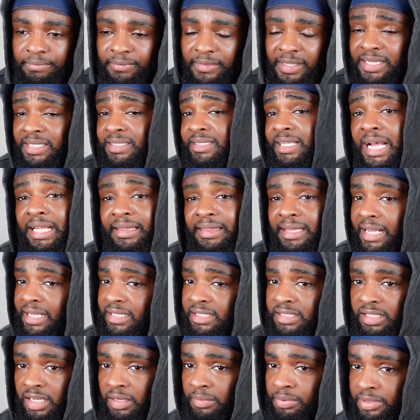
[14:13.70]
it's not that
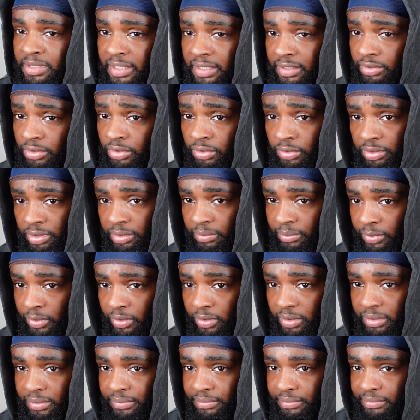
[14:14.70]
subset group
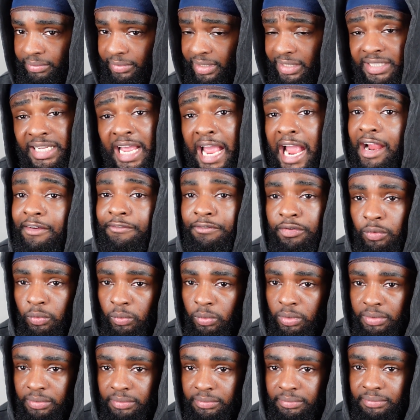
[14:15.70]
anymore. It's
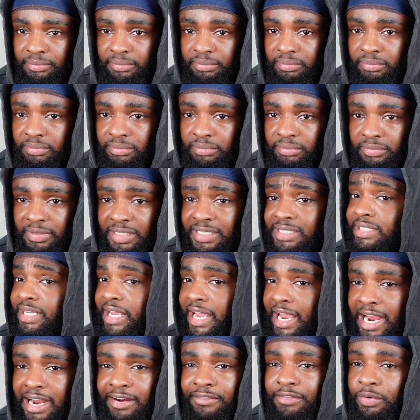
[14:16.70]
everyone.
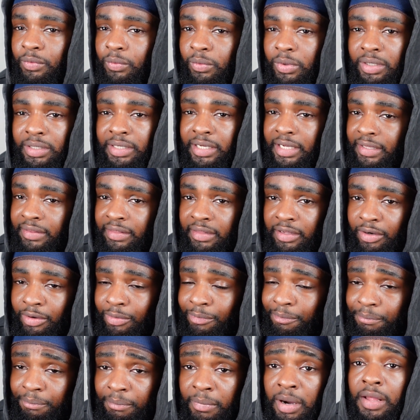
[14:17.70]
It's everyone and their
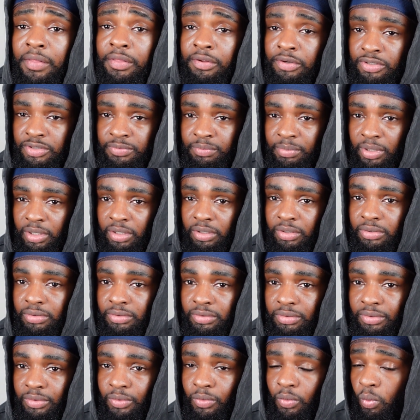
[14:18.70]
mothers, bro,
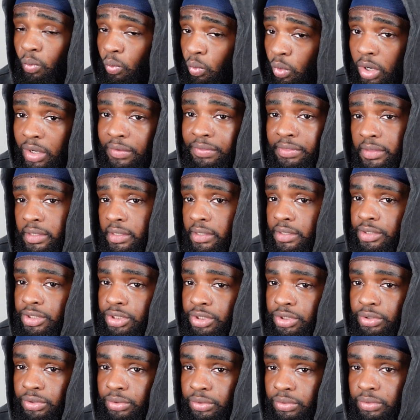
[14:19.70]
want these
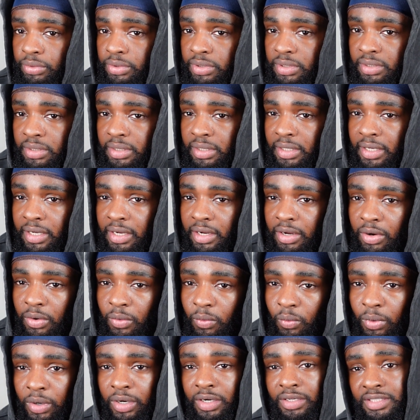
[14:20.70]
shoes.
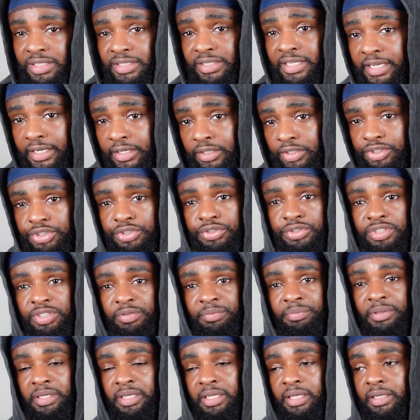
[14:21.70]
Where sneakers used to
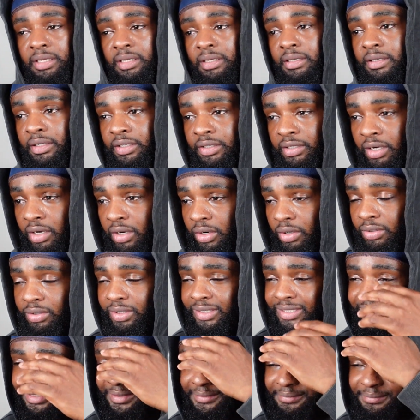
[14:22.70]
be, you know,